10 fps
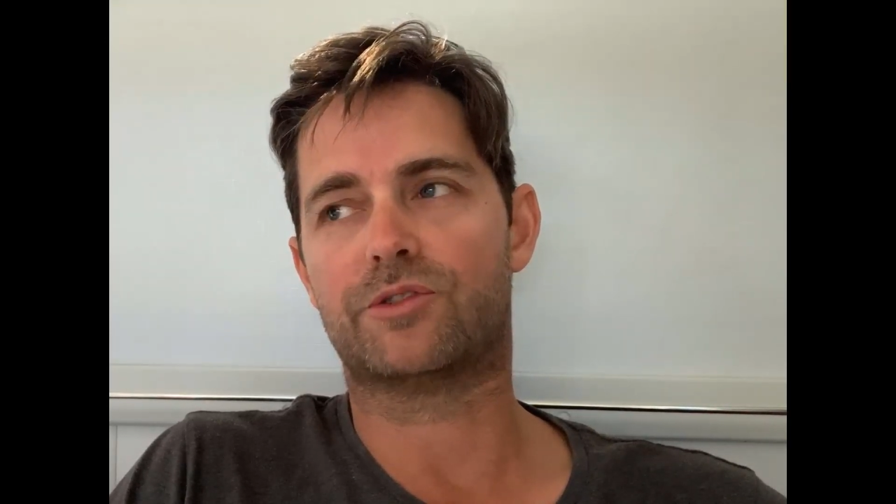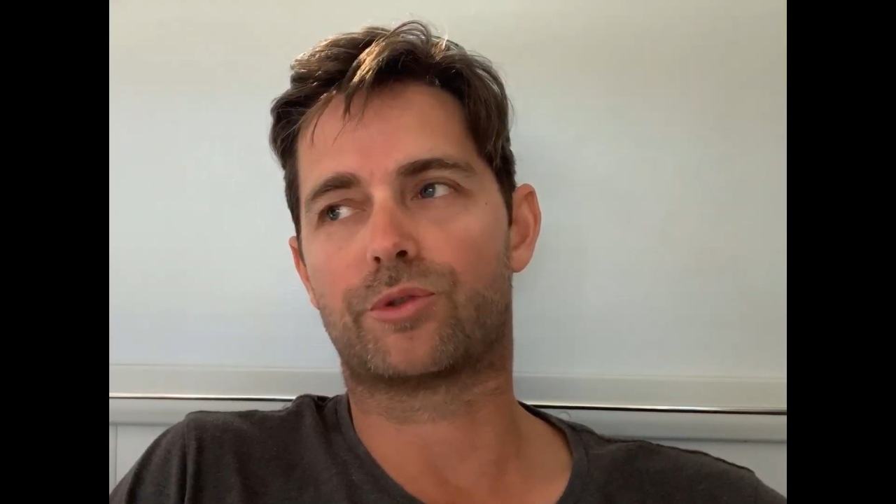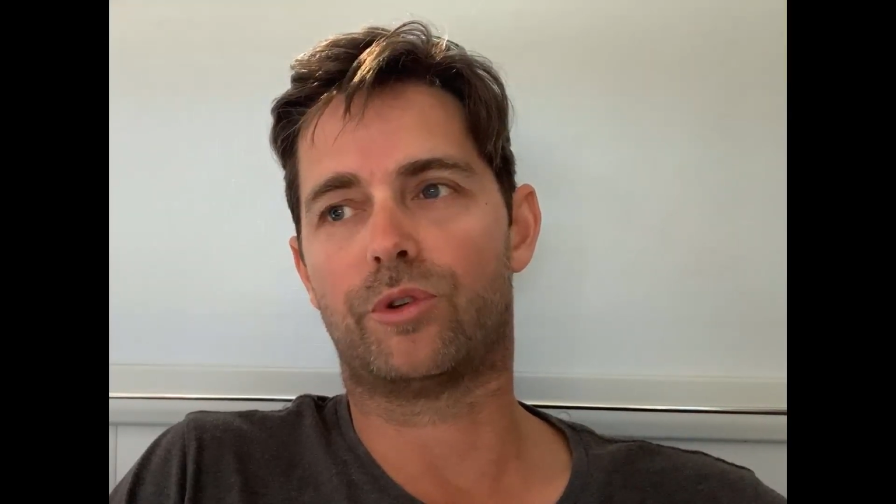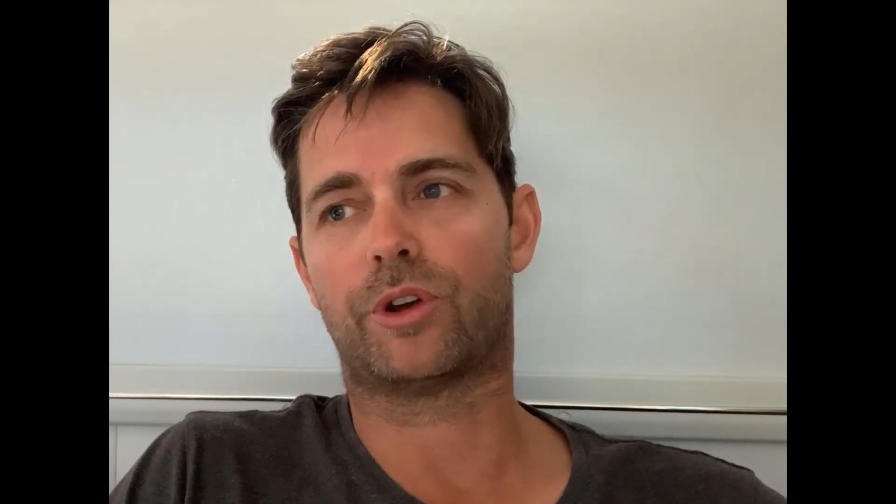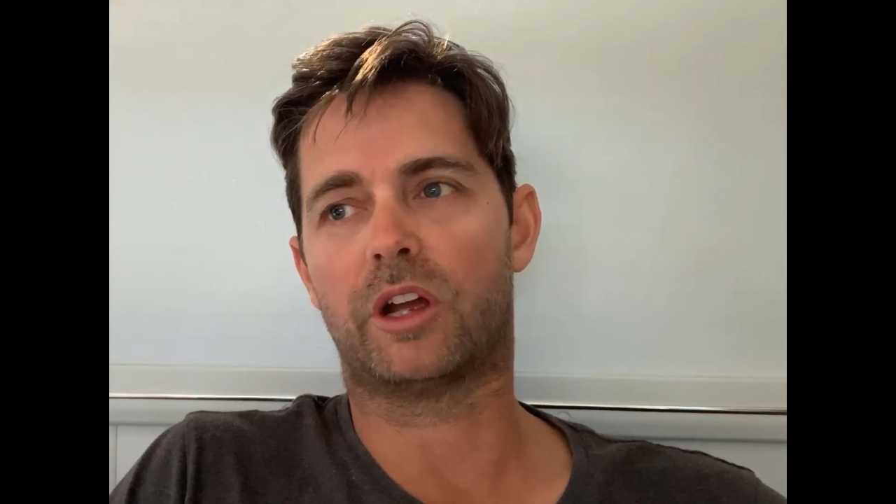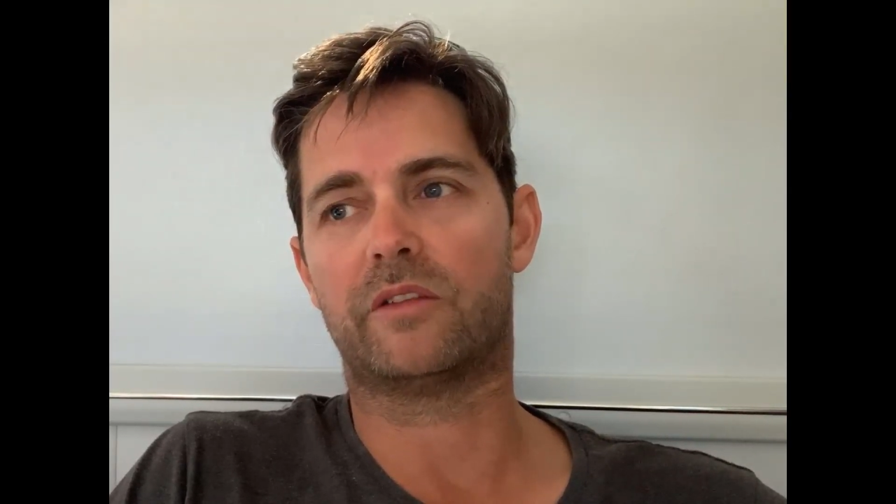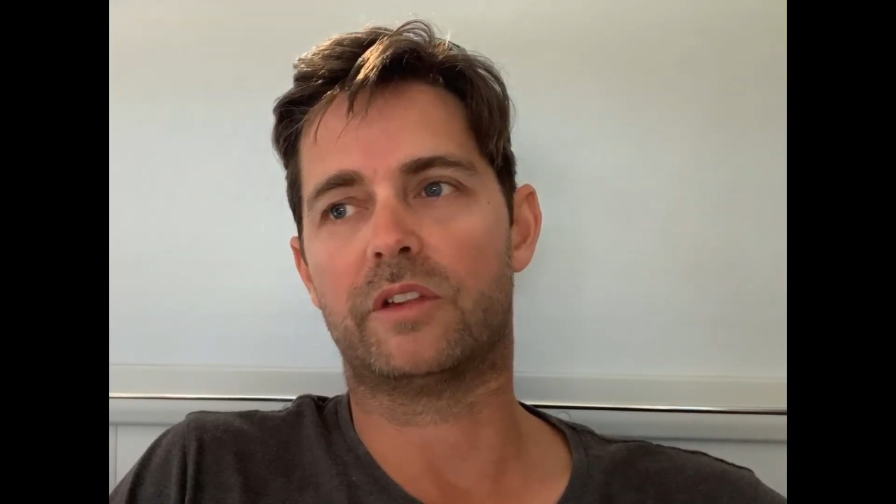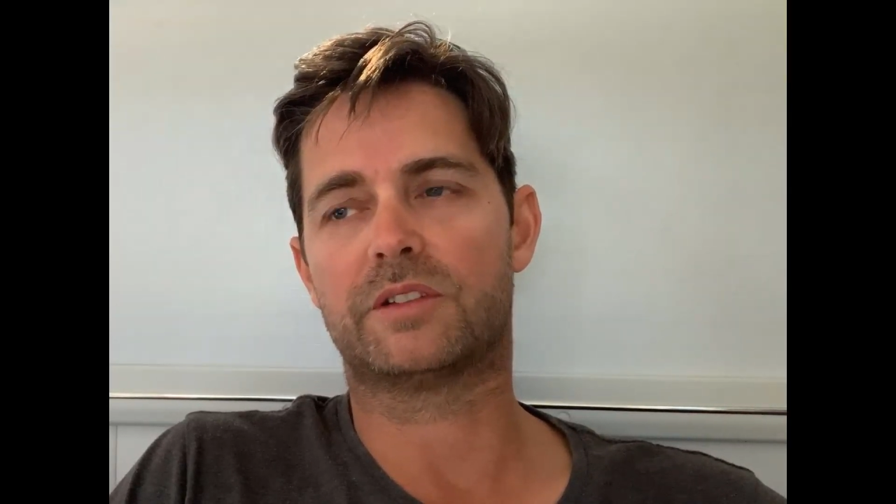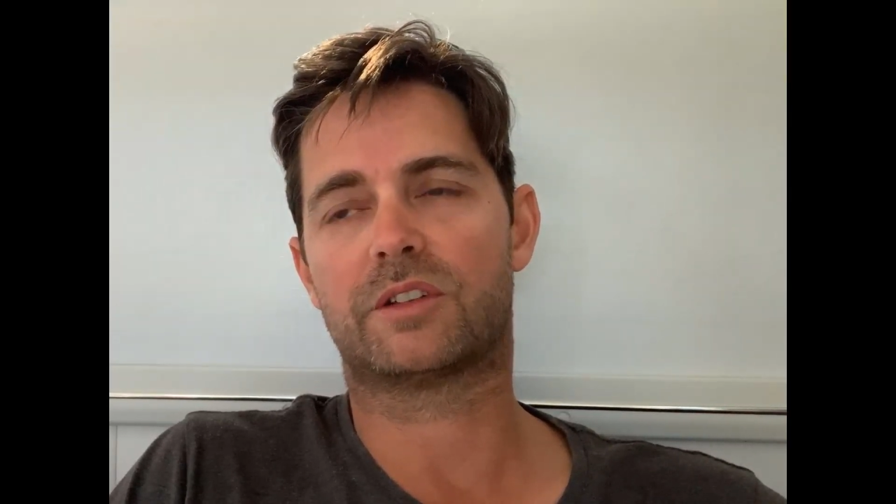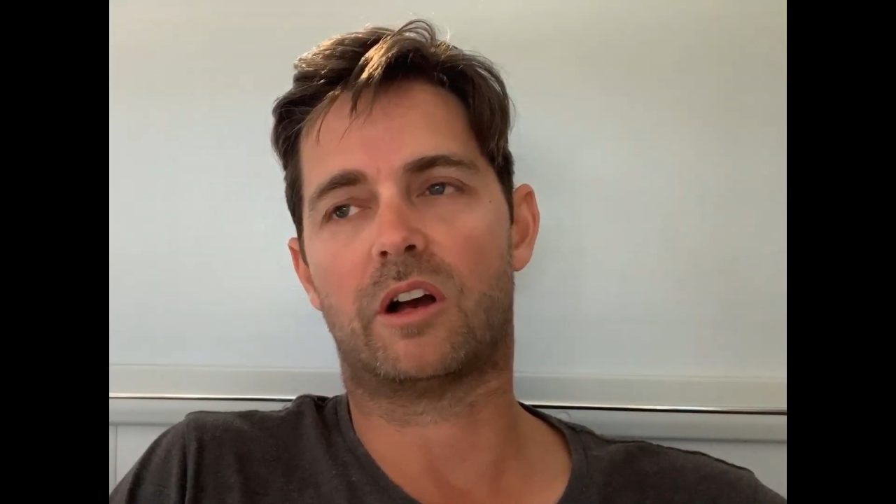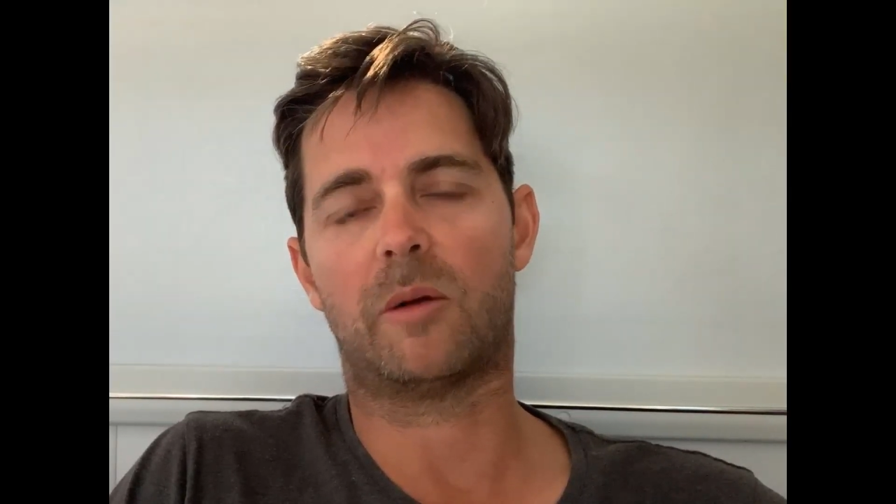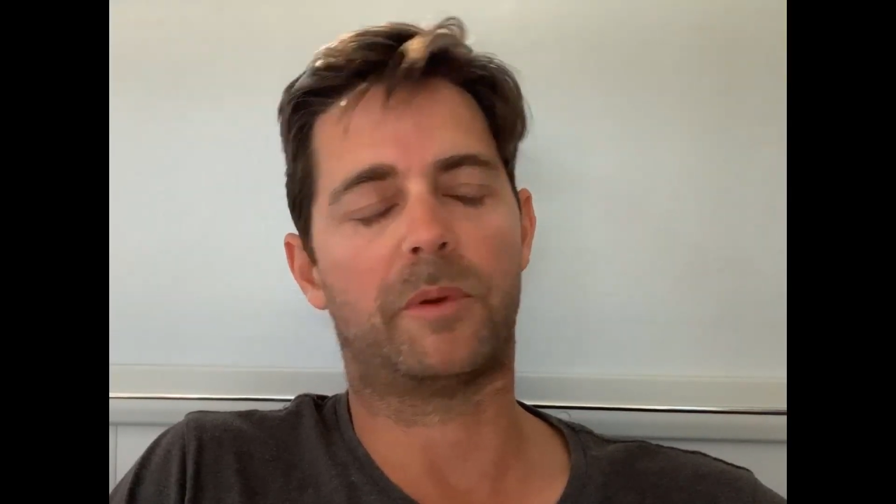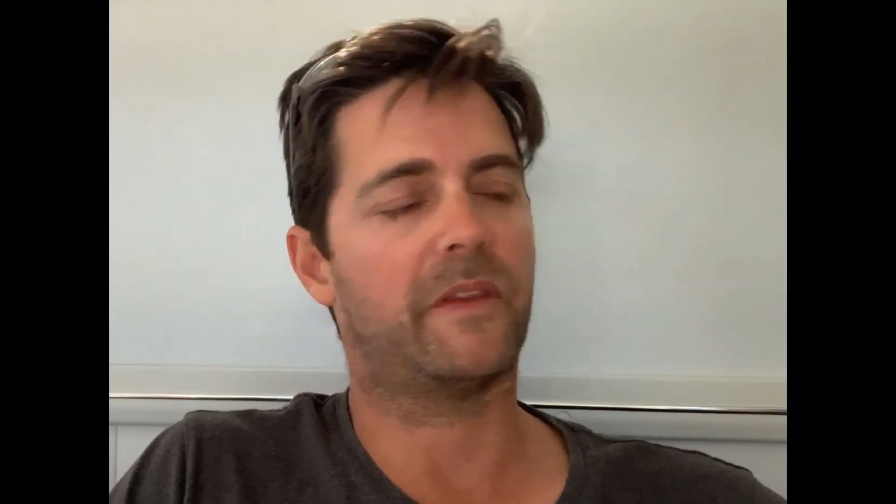drawn over the top,